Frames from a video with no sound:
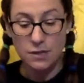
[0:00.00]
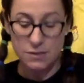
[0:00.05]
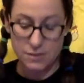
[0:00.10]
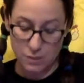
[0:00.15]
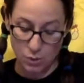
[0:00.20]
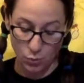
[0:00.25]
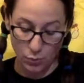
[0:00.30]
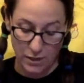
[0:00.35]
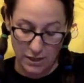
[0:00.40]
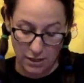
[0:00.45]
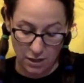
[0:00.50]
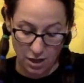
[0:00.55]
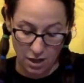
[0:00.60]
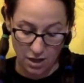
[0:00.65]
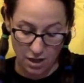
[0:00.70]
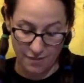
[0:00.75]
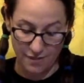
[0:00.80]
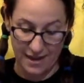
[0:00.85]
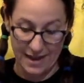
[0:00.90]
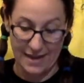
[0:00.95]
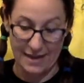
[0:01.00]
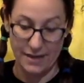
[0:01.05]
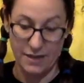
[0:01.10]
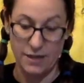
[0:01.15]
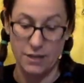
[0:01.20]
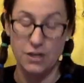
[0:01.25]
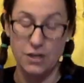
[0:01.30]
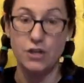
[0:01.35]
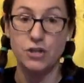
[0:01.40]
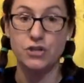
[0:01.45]
So we call
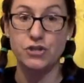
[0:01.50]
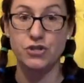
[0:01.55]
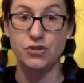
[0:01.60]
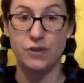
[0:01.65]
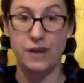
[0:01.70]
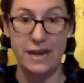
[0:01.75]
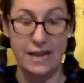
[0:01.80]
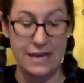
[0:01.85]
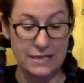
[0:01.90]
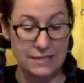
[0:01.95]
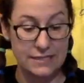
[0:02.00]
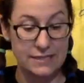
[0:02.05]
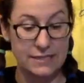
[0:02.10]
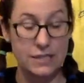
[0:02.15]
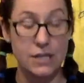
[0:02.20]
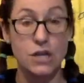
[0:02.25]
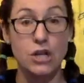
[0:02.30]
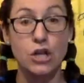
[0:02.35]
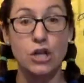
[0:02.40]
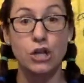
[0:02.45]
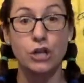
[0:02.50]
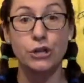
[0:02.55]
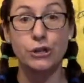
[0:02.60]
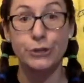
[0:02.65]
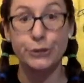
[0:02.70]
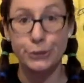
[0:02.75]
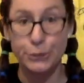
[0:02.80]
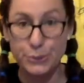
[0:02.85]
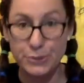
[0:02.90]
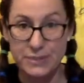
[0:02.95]
that translucent.
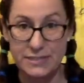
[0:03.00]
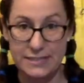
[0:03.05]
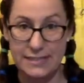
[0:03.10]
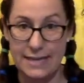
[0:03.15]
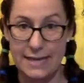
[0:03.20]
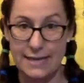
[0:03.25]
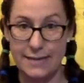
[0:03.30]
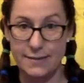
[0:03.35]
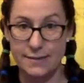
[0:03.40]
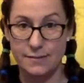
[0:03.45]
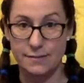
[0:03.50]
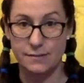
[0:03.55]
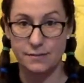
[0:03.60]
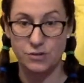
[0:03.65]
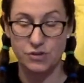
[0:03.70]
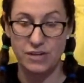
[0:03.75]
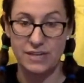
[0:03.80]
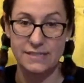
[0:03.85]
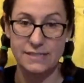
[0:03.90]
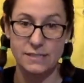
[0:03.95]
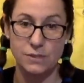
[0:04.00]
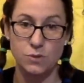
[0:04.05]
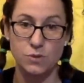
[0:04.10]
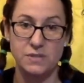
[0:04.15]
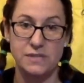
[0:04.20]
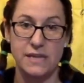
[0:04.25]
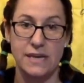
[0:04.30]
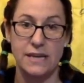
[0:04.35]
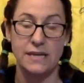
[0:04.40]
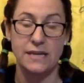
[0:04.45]

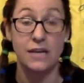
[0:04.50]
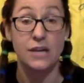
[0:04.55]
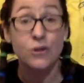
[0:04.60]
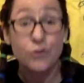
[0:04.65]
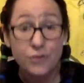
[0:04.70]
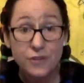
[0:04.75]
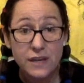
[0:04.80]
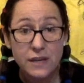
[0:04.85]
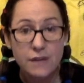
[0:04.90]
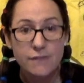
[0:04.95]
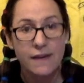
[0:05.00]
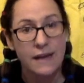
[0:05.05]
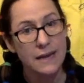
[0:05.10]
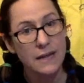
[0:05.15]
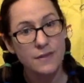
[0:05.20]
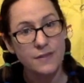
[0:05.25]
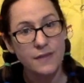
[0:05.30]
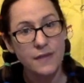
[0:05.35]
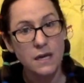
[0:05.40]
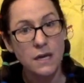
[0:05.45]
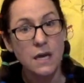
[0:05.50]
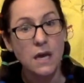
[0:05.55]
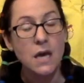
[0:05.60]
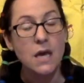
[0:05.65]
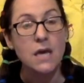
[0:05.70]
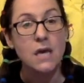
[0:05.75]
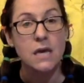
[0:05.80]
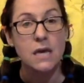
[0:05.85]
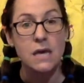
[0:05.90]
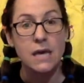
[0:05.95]
Can you think of
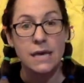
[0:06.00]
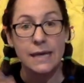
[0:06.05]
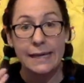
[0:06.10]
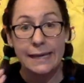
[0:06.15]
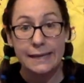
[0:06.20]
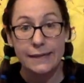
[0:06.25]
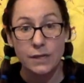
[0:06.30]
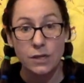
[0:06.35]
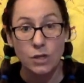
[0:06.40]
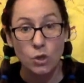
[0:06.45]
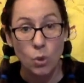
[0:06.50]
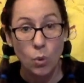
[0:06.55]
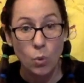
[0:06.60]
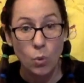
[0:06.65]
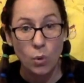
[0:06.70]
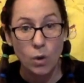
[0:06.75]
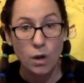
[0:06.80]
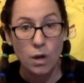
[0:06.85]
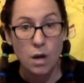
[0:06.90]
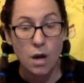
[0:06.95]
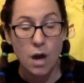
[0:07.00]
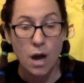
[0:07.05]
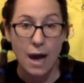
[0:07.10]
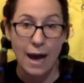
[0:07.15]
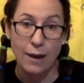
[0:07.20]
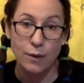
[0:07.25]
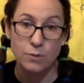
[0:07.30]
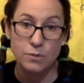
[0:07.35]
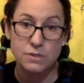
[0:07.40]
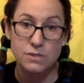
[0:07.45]
anything in your
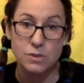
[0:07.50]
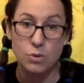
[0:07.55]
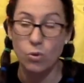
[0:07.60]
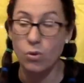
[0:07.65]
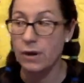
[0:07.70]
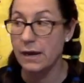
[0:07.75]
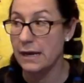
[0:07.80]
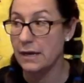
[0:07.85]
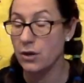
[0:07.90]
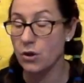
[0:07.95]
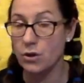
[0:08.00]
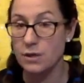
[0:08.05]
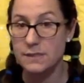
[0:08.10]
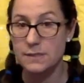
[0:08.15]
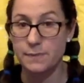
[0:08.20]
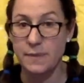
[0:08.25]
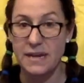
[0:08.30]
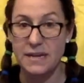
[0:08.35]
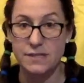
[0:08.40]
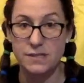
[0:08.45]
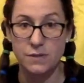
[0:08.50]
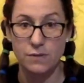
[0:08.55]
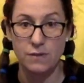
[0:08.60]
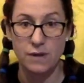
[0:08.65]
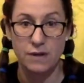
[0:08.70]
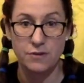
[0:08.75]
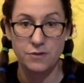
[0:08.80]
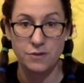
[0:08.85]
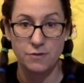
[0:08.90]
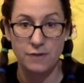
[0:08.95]
house or in your space
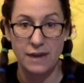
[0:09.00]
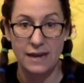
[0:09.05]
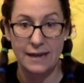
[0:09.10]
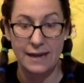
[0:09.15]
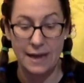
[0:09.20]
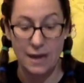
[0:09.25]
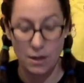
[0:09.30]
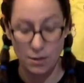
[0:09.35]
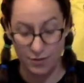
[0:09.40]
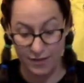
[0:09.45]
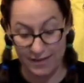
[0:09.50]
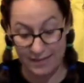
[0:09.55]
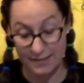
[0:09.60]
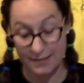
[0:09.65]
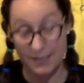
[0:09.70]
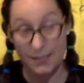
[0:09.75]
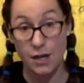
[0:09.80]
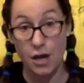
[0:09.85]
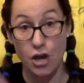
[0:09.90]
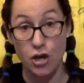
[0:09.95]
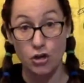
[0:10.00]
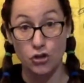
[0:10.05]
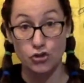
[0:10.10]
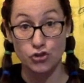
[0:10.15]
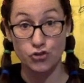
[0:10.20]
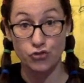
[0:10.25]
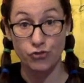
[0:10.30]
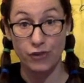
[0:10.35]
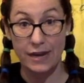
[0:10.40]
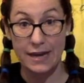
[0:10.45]
around you right now that's
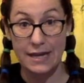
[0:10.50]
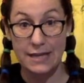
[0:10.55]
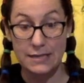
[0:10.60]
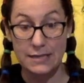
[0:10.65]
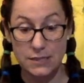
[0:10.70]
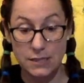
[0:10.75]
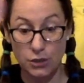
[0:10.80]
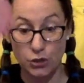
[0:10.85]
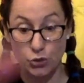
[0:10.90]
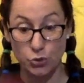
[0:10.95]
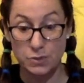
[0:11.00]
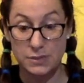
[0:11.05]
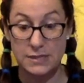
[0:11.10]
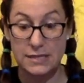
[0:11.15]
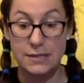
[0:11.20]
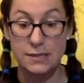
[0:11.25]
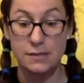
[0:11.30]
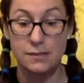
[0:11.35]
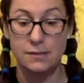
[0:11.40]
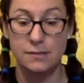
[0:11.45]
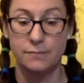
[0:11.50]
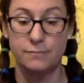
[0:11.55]
translucent?